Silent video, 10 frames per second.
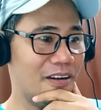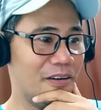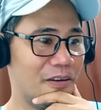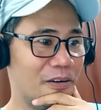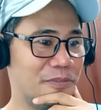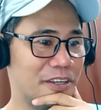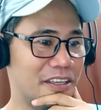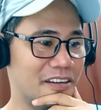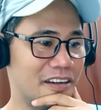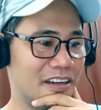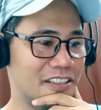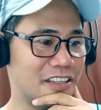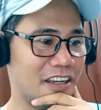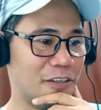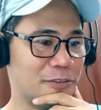Oh my gosh,
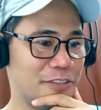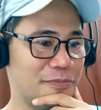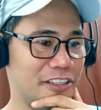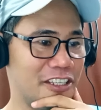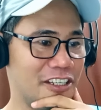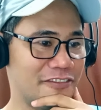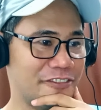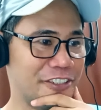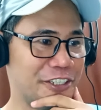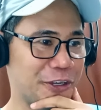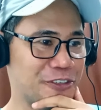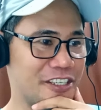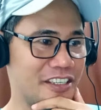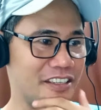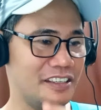our beloved
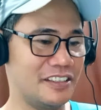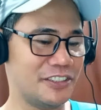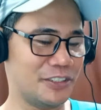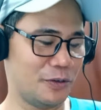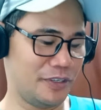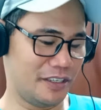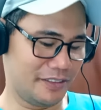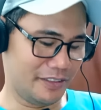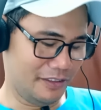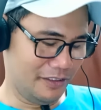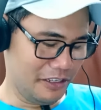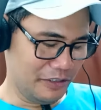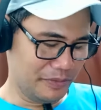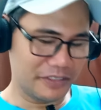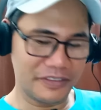Ryoki is showing us a little
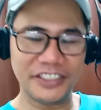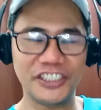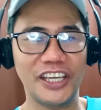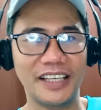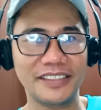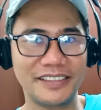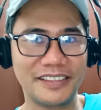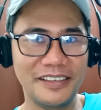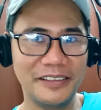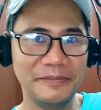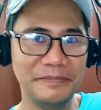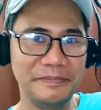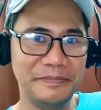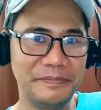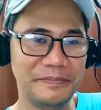bit of his chest.
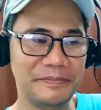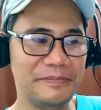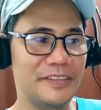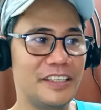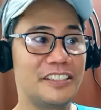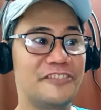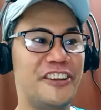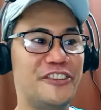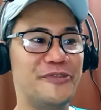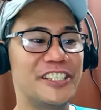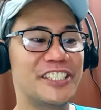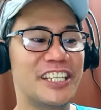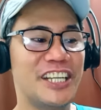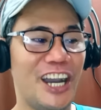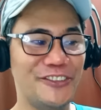He's very much
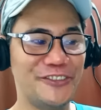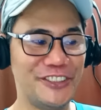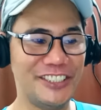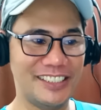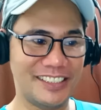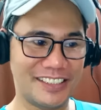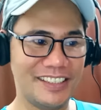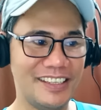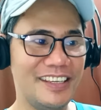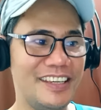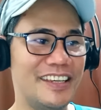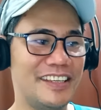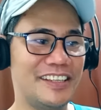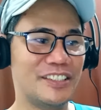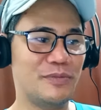confident
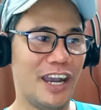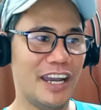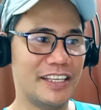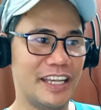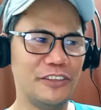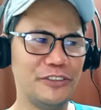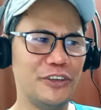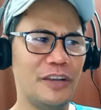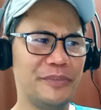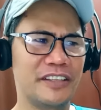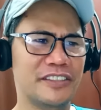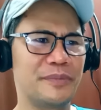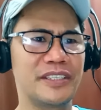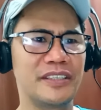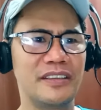in his body. I don't know how many
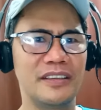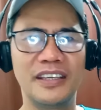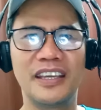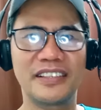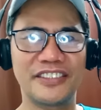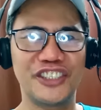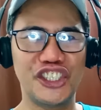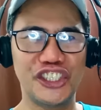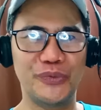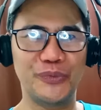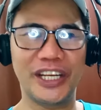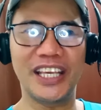times he hits the gym, but I